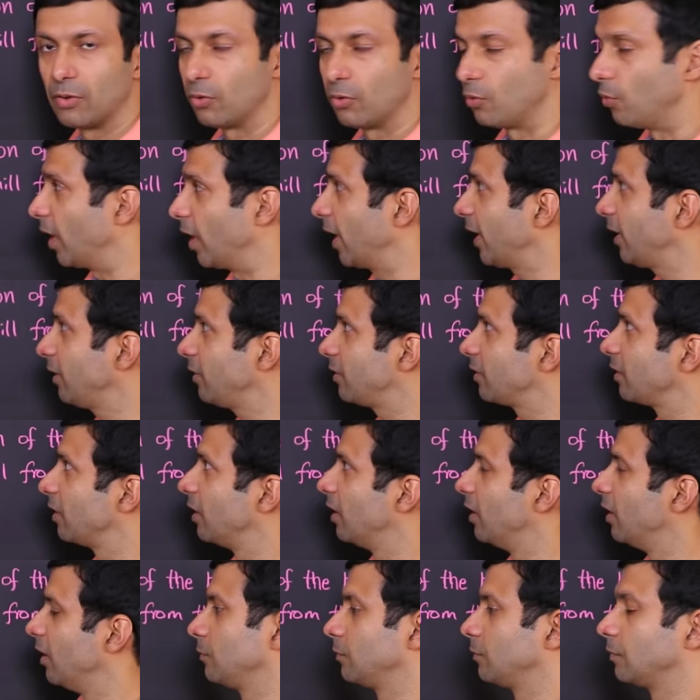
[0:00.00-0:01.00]
right?
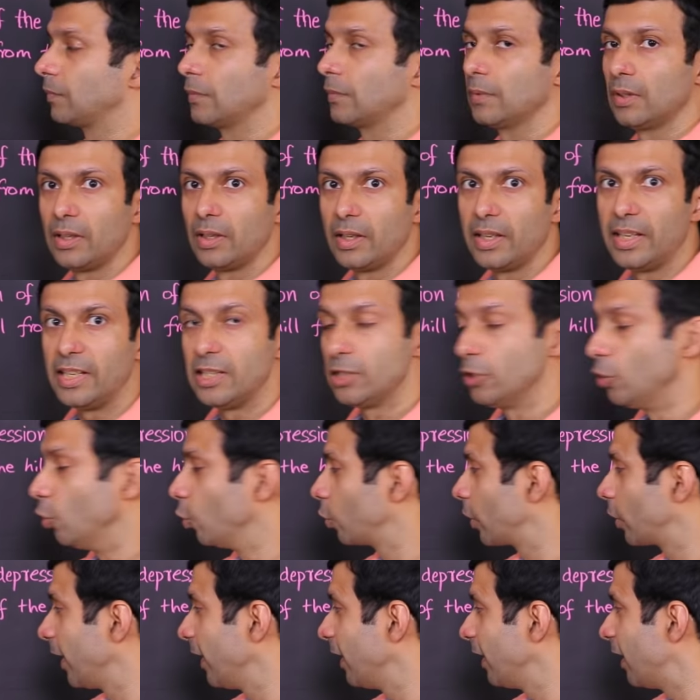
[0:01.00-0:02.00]
He's
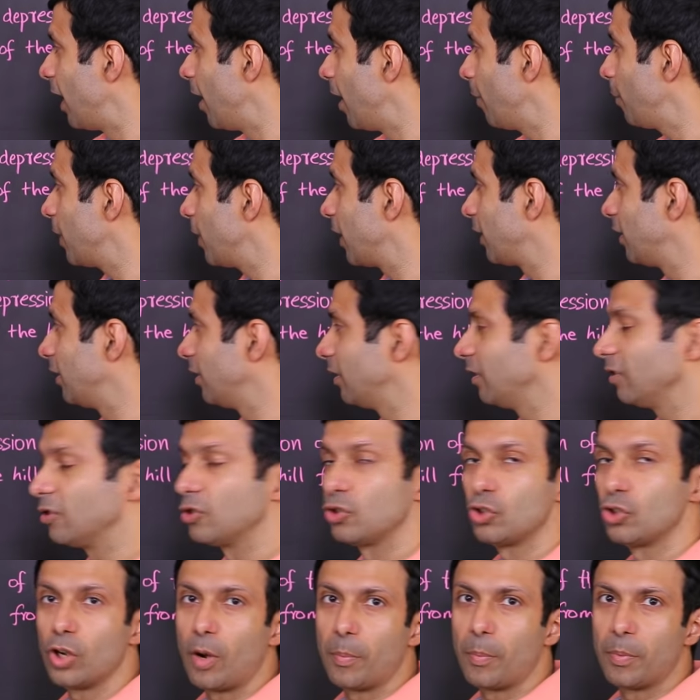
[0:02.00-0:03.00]
looking up at the
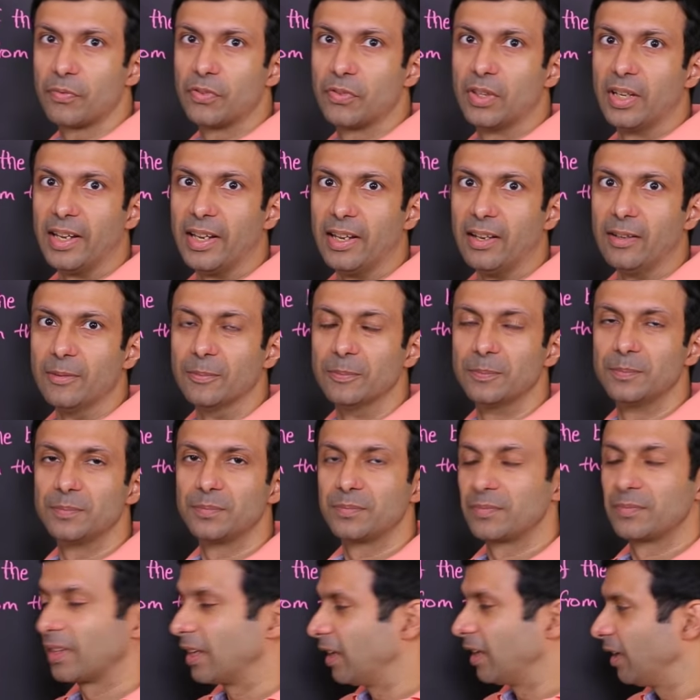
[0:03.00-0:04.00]
top of the hill.
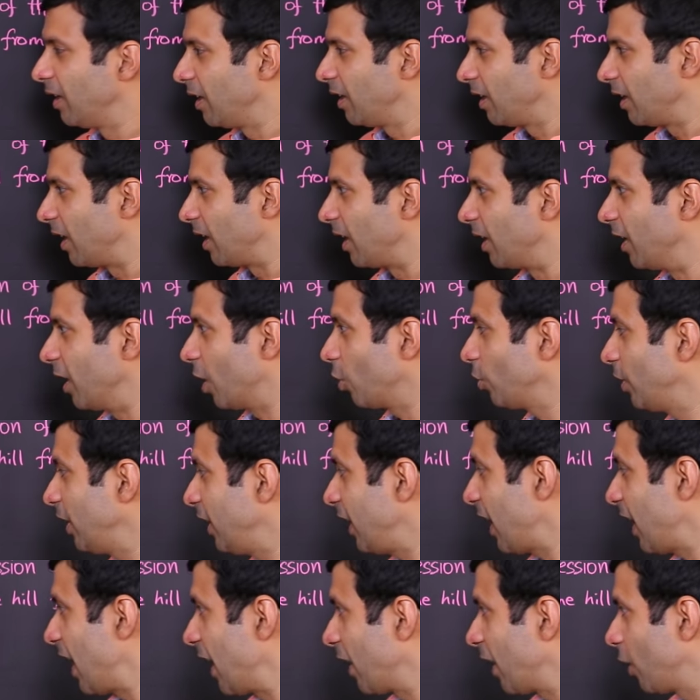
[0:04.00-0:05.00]
And now
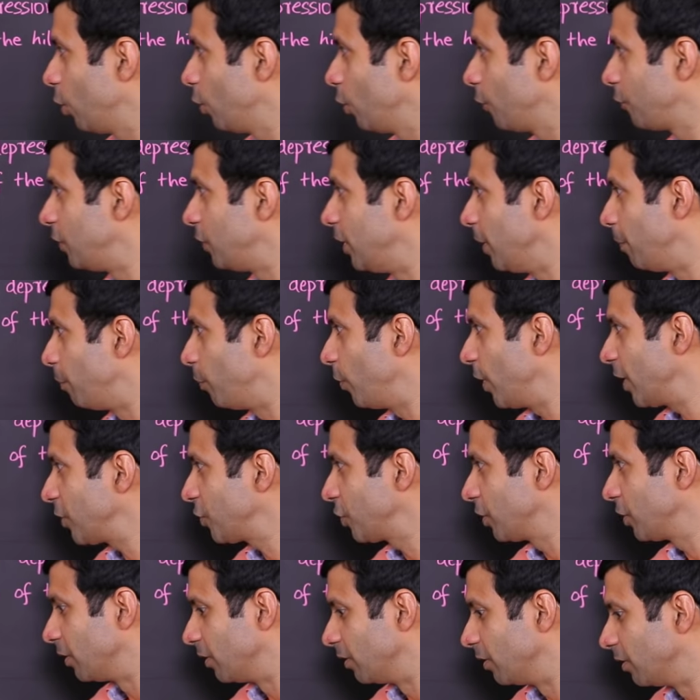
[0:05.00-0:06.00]
the angle of
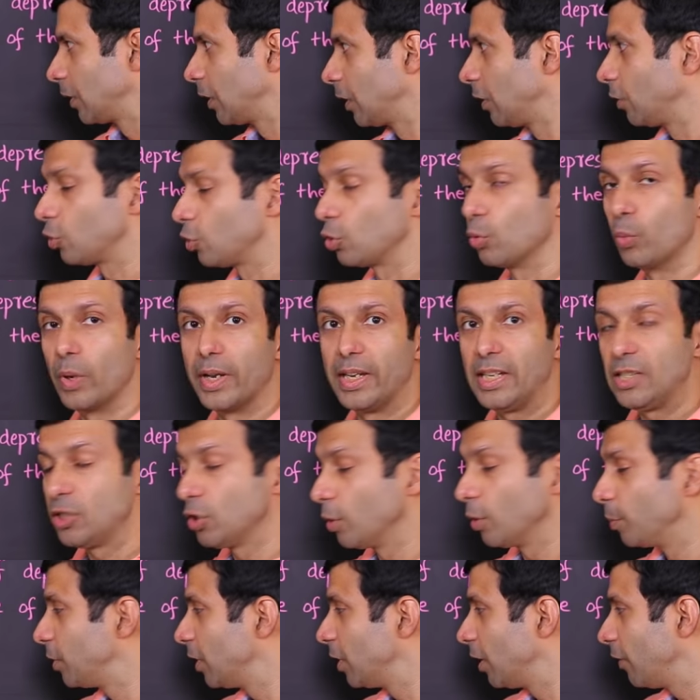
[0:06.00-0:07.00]
depression, so when he's
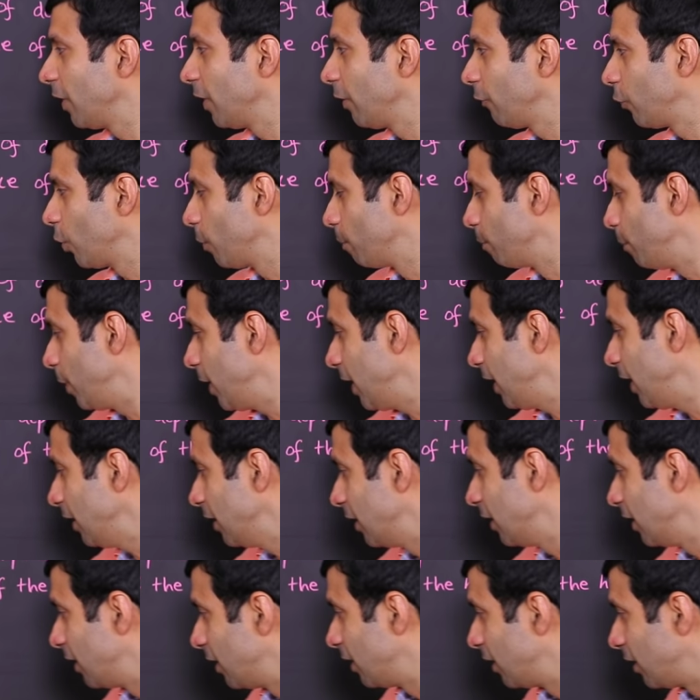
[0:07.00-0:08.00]
observing from B,
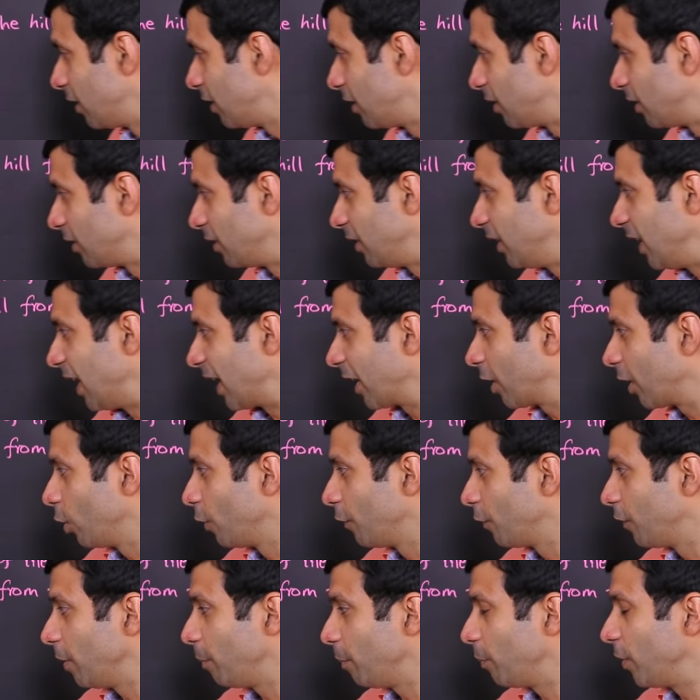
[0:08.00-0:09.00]
the angle
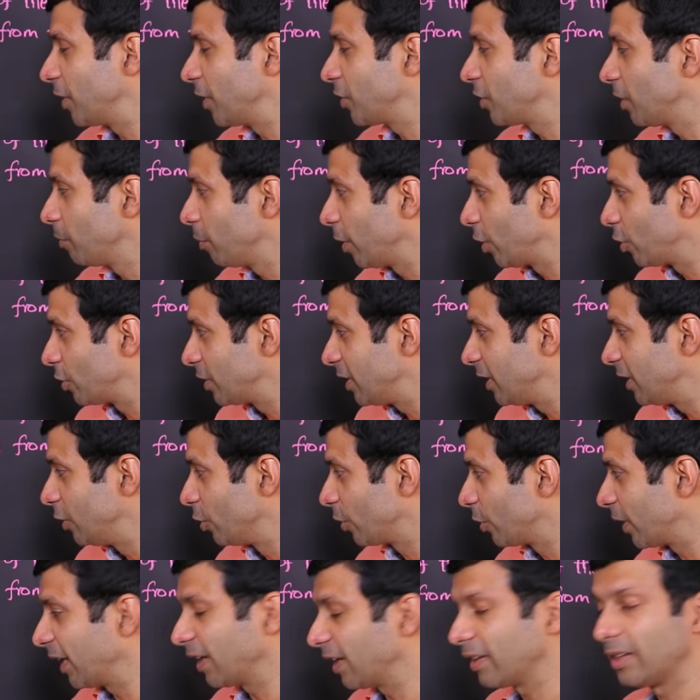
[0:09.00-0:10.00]
of depression because he's
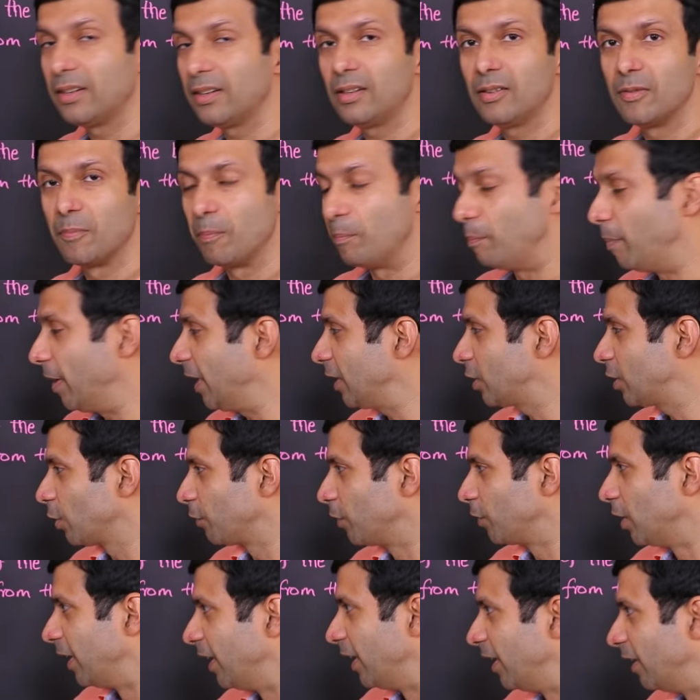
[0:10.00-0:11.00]
looking at the base
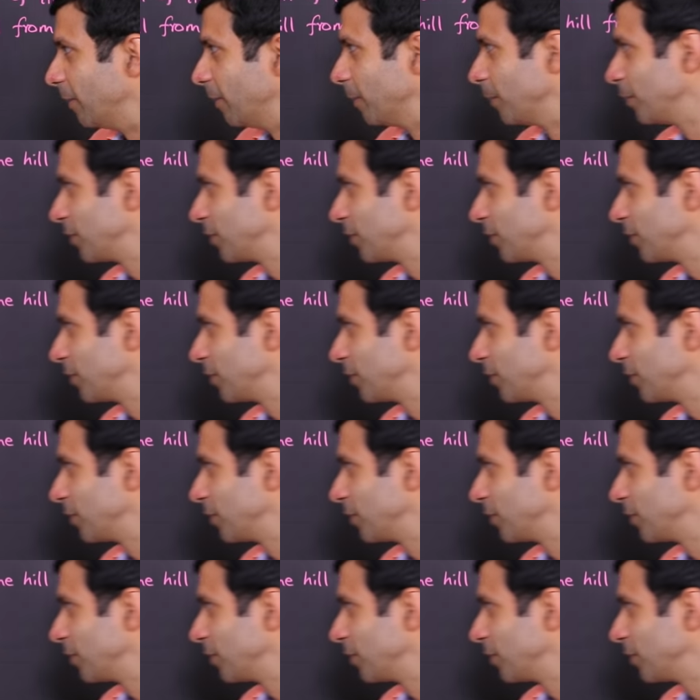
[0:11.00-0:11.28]
of the hill